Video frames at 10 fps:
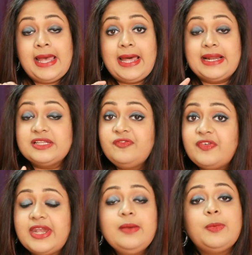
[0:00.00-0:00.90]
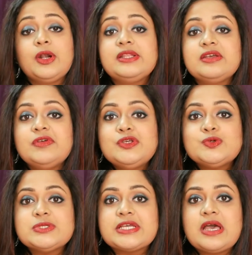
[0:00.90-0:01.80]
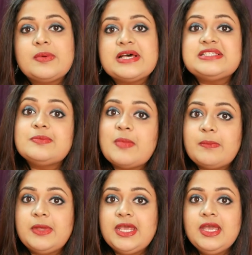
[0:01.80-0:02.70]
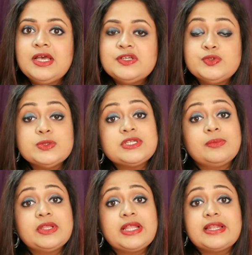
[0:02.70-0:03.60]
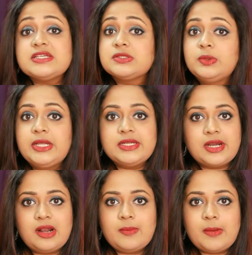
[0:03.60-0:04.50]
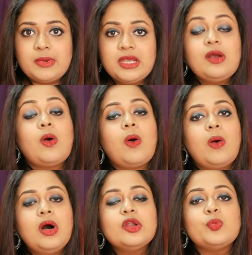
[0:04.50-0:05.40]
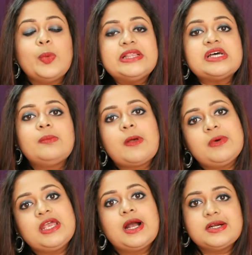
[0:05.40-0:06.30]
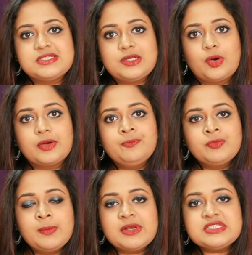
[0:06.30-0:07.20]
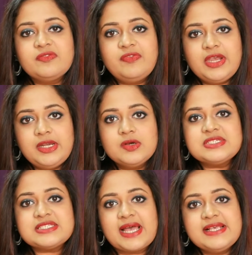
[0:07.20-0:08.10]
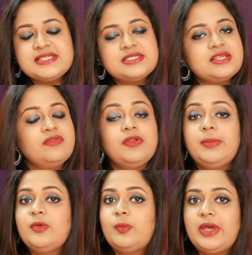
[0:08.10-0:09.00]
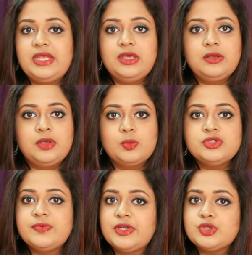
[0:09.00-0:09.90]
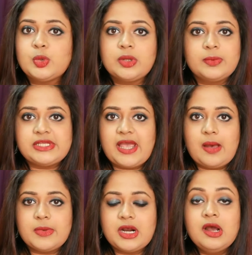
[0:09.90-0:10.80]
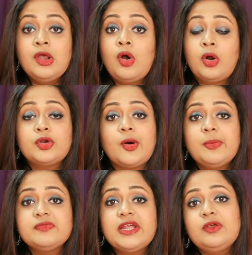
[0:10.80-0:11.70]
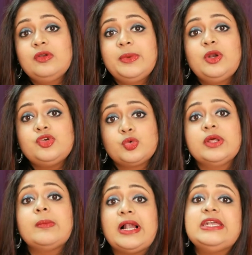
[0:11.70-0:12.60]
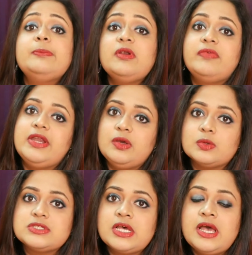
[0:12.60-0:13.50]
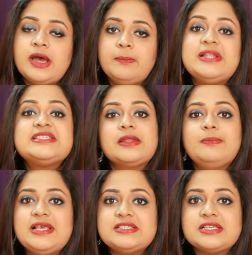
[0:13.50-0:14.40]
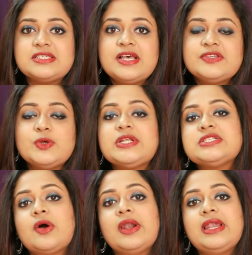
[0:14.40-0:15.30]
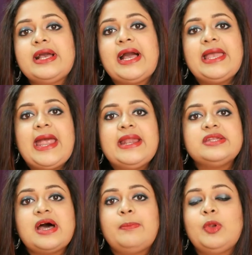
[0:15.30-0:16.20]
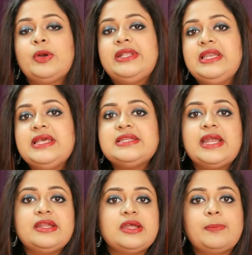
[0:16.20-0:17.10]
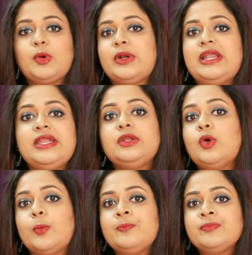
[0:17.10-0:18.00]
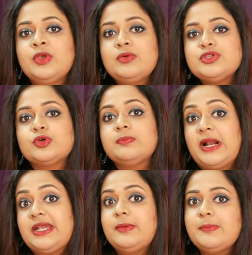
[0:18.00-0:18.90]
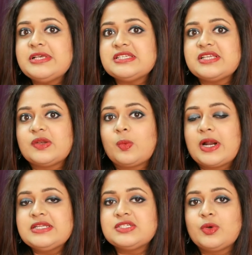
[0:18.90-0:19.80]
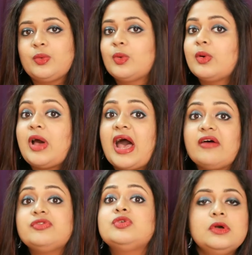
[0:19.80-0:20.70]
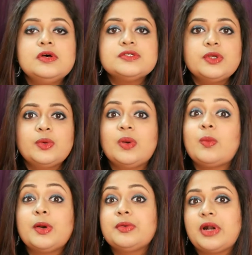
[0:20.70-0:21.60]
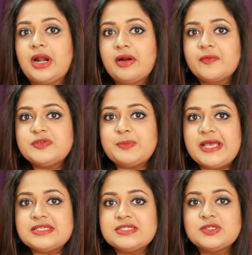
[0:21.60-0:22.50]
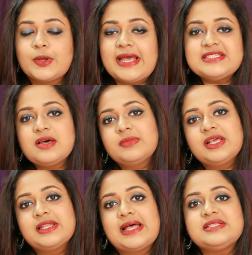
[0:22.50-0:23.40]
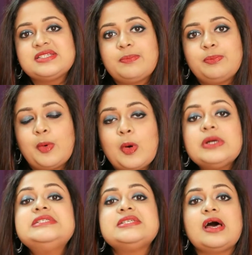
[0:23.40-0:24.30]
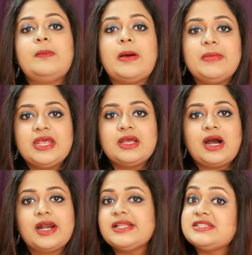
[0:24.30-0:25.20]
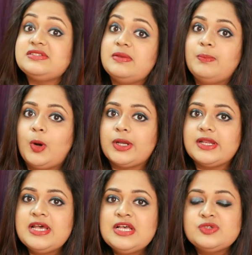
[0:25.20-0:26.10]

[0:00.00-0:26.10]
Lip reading: Another very important thing when you choose a camera is the memory. Choose something that has good internal memory or with a memory card slot, because the video size itself will be very huge when you're shooting with a camera. On top of that, you will be shooting multiple videos, bits and pieces. So it is not like I edit, upload, delete. No, you will shoot multiple pieces at once, so you don't want to run out of space. So get something that supports a memory card. This is important.